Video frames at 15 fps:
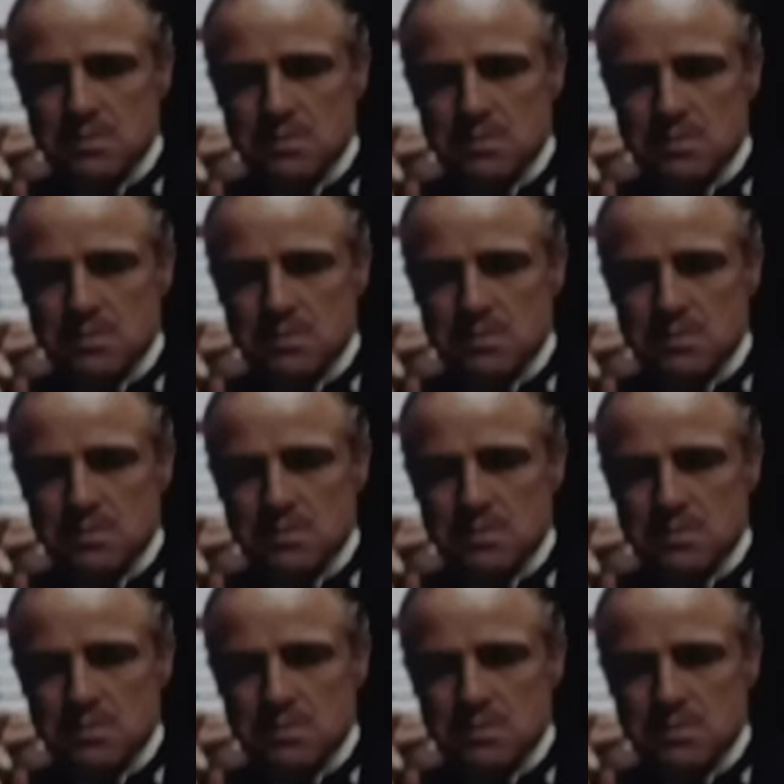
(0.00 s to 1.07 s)

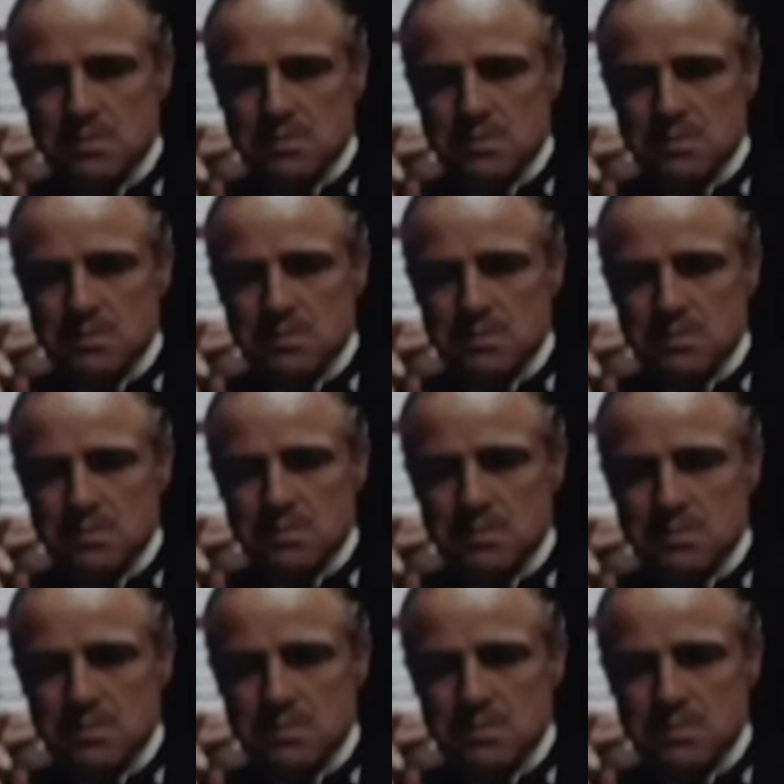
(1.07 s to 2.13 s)

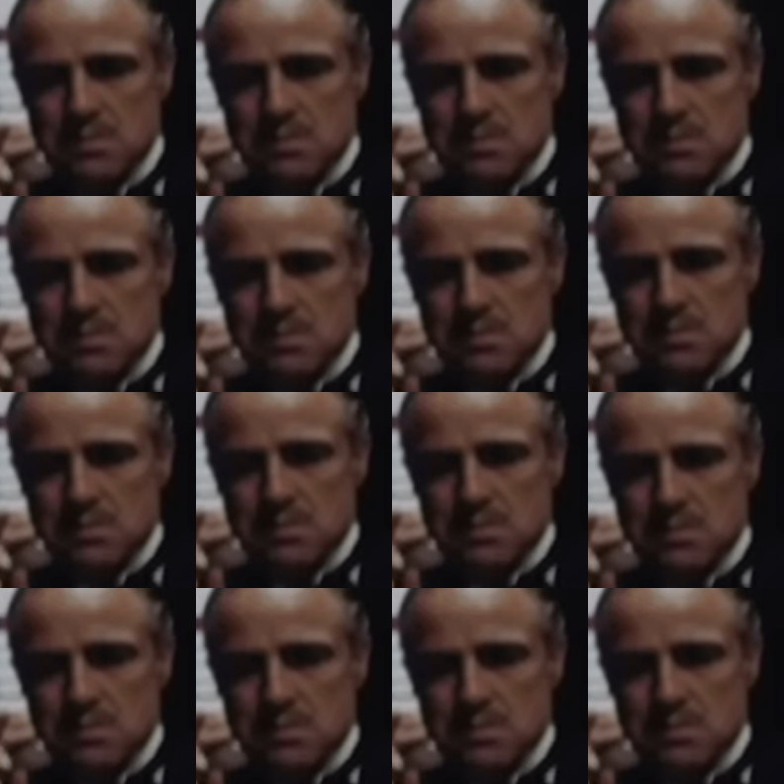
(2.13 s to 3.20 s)

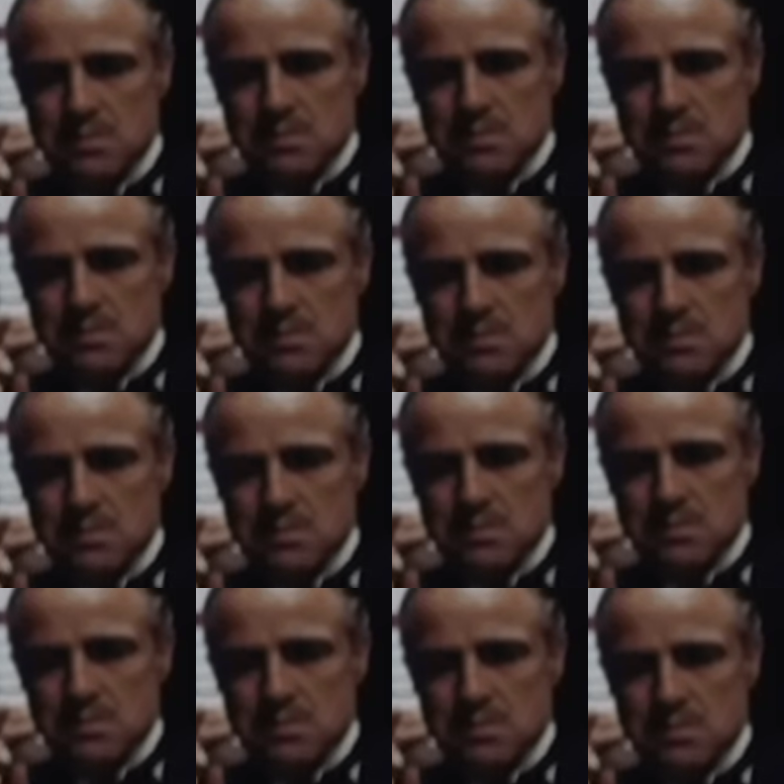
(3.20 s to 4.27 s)

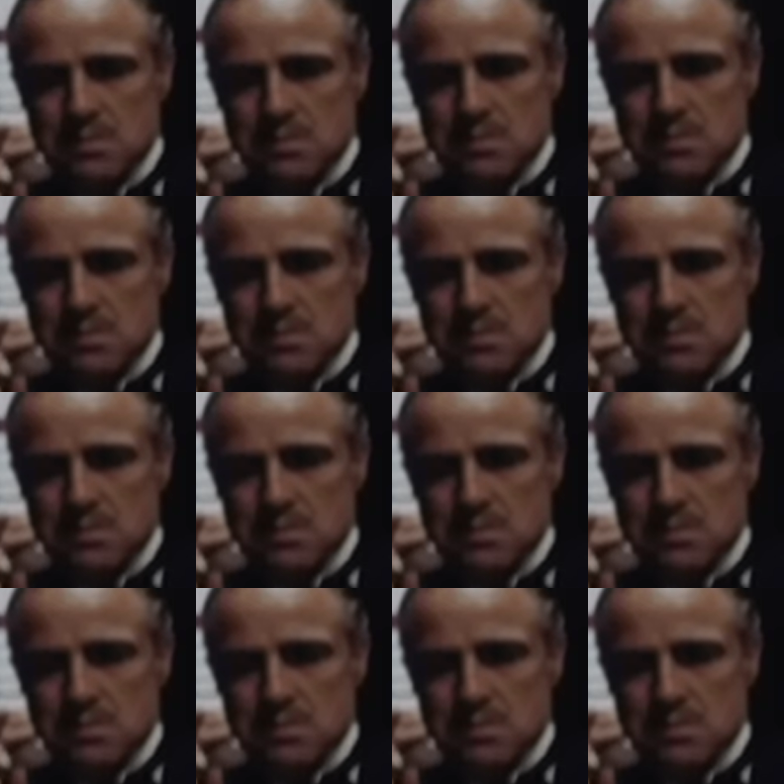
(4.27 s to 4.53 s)
[no speech]